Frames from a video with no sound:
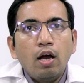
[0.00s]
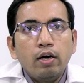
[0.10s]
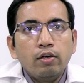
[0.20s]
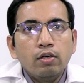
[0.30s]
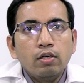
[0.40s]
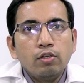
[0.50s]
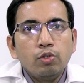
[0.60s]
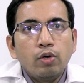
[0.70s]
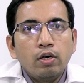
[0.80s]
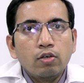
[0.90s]
and uh,
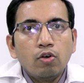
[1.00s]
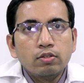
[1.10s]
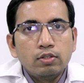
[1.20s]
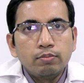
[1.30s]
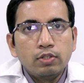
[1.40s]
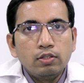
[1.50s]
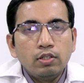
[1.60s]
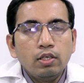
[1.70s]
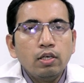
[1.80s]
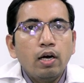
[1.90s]
you undergone some
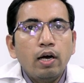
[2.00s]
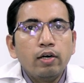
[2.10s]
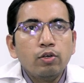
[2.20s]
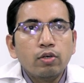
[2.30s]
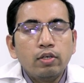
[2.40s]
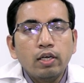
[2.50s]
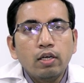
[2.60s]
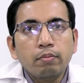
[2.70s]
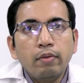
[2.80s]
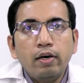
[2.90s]
surgery and you are
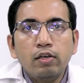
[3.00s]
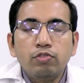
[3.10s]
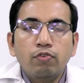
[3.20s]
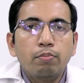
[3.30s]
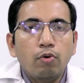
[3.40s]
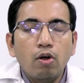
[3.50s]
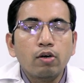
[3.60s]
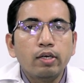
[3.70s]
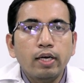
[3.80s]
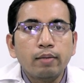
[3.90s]
taking bed rest for
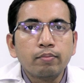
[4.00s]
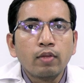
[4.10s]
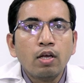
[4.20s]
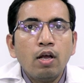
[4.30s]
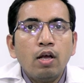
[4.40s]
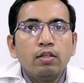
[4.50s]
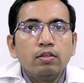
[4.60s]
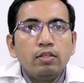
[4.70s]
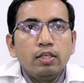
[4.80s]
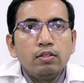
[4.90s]
prolonged time
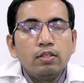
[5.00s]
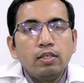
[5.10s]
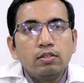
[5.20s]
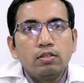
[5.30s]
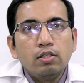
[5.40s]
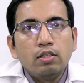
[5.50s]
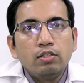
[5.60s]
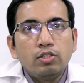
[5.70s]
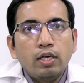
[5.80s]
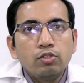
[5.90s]
then there is
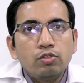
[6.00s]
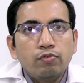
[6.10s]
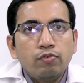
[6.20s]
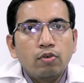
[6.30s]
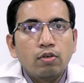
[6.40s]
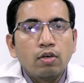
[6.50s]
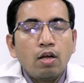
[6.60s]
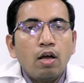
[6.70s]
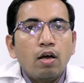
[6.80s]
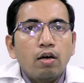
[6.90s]
a chance for
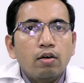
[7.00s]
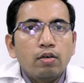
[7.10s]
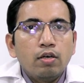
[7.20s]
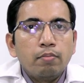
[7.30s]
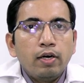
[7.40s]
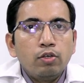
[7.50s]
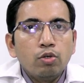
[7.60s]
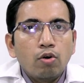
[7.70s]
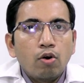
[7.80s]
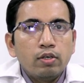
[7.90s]
uh, blood
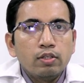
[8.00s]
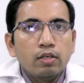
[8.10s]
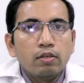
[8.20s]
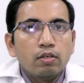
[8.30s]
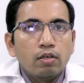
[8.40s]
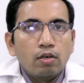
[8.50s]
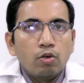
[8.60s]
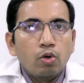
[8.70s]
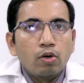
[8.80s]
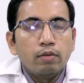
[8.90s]
to clot in the lower